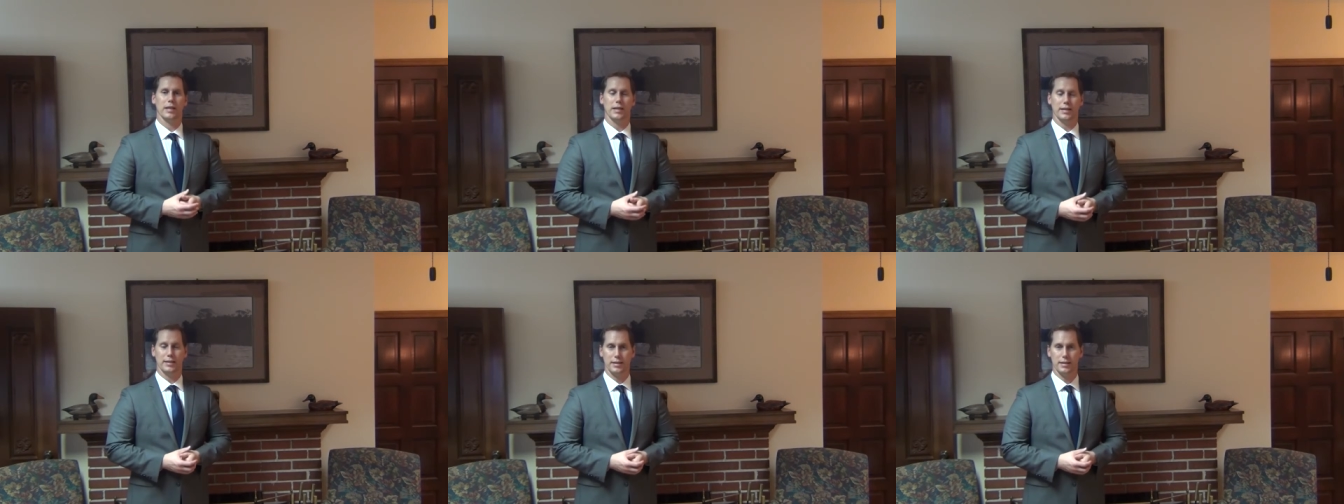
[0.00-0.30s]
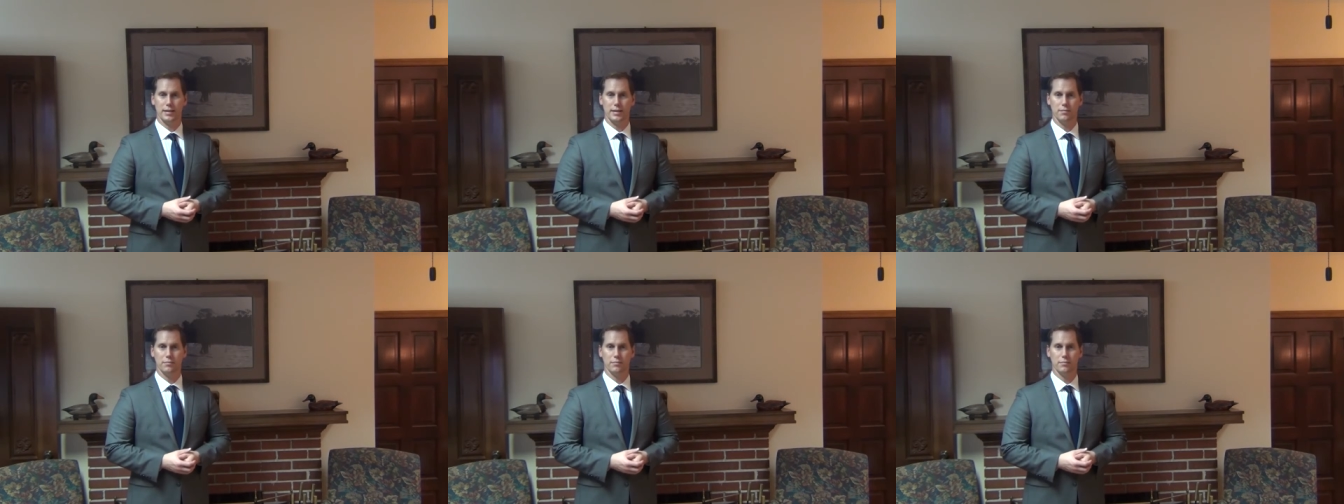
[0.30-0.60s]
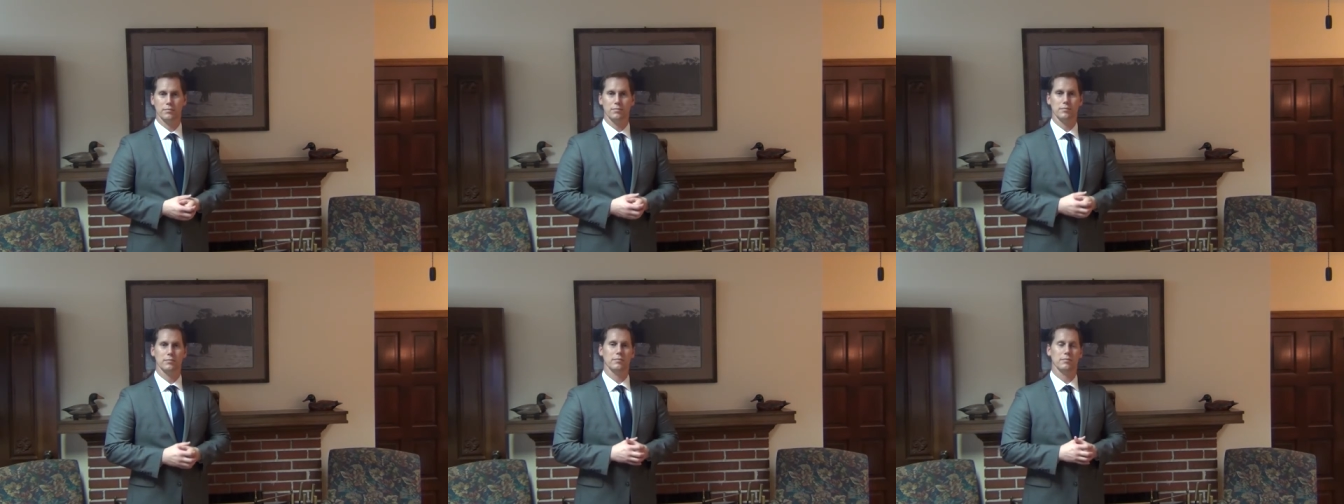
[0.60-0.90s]
Again,
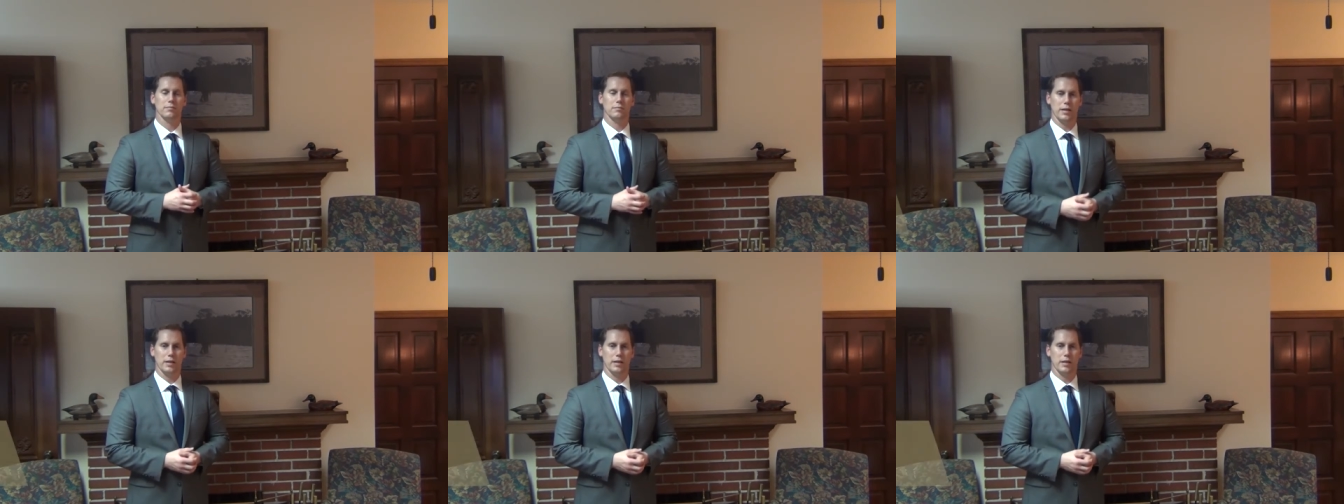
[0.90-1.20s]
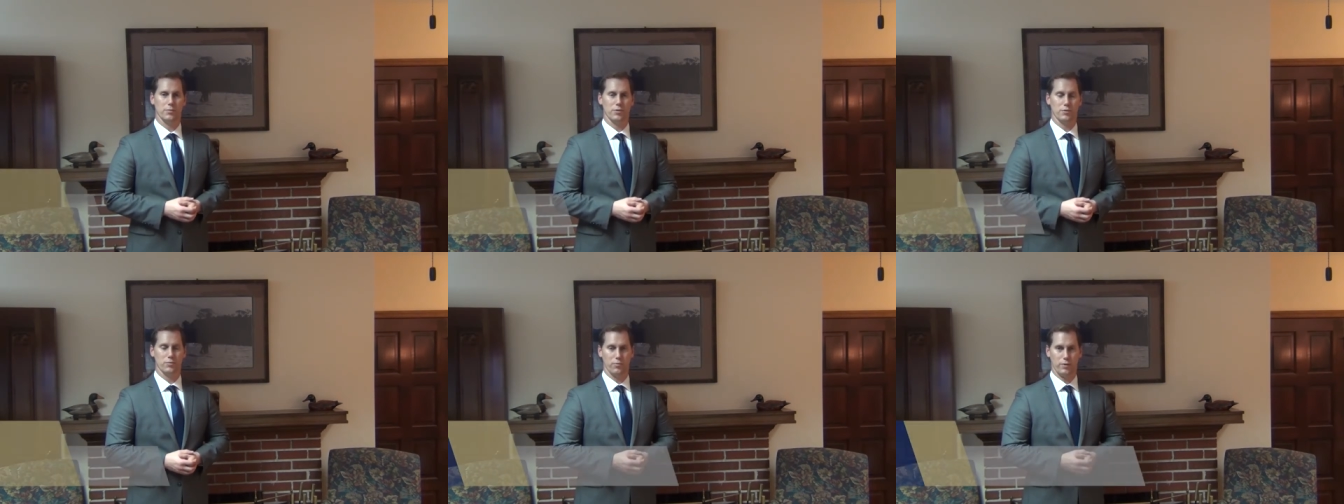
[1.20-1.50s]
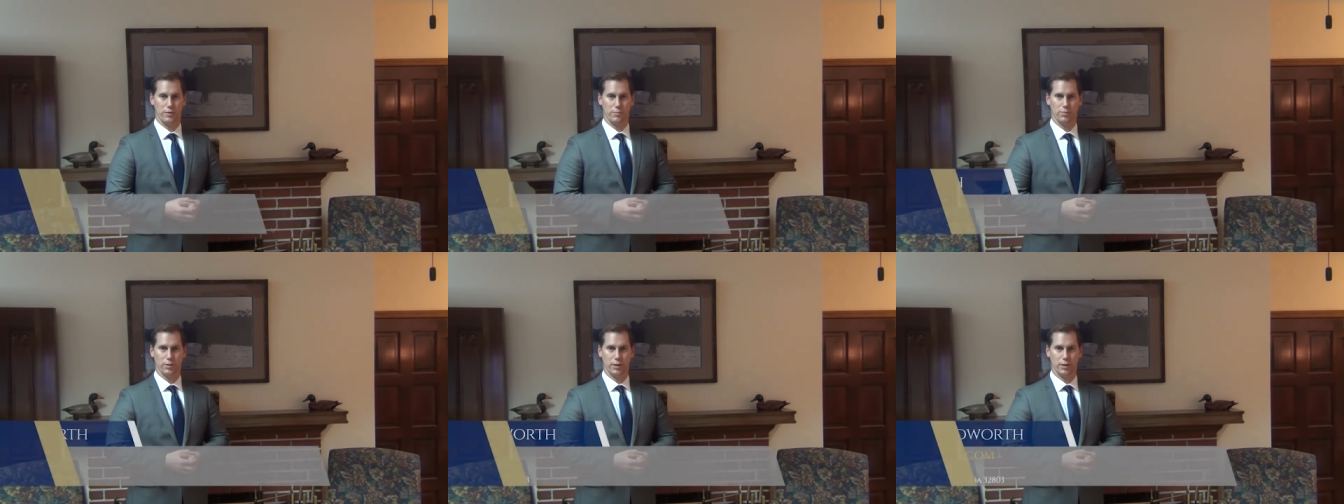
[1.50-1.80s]
my name is
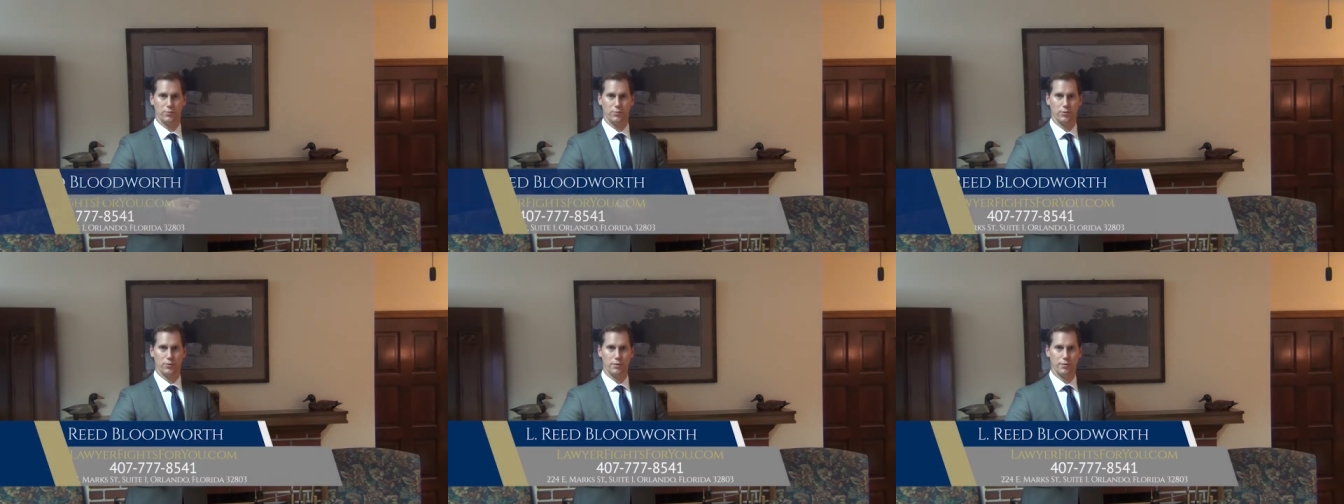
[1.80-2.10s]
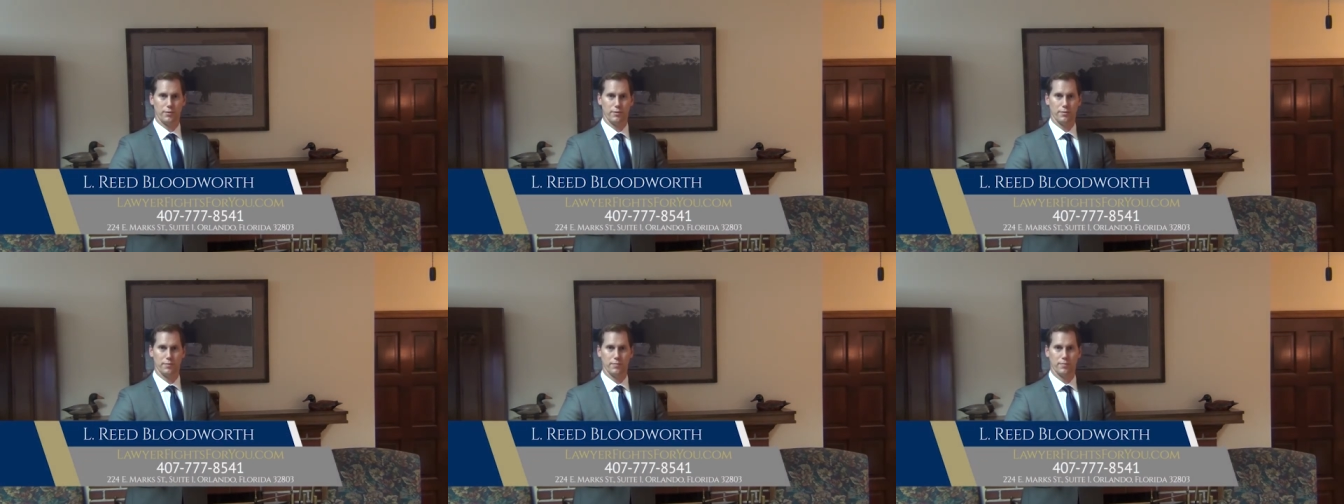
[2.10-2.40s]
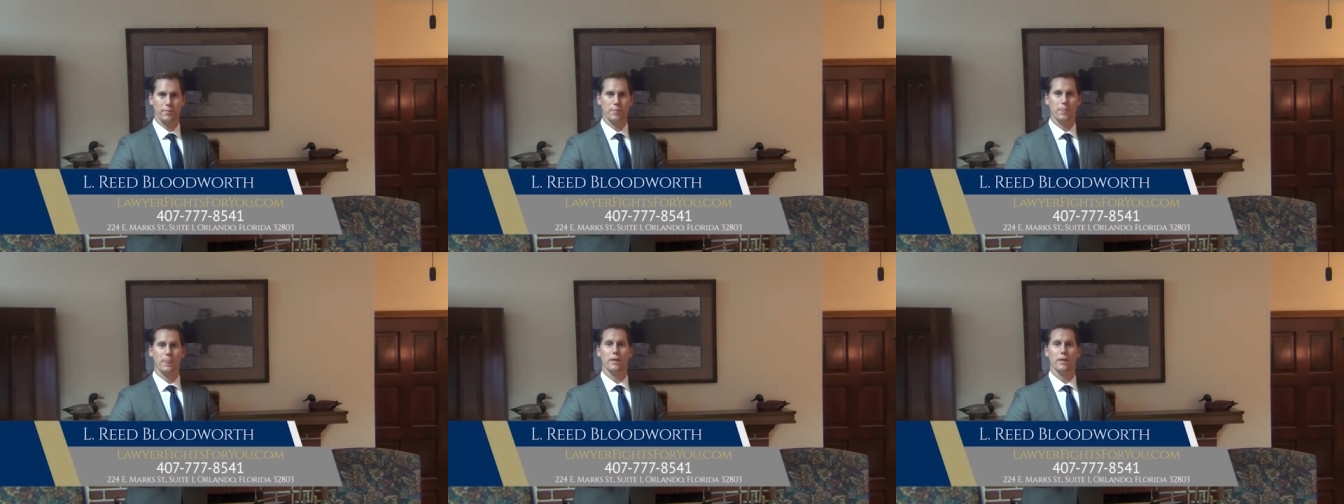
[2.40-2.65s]
Reed Bloodworth.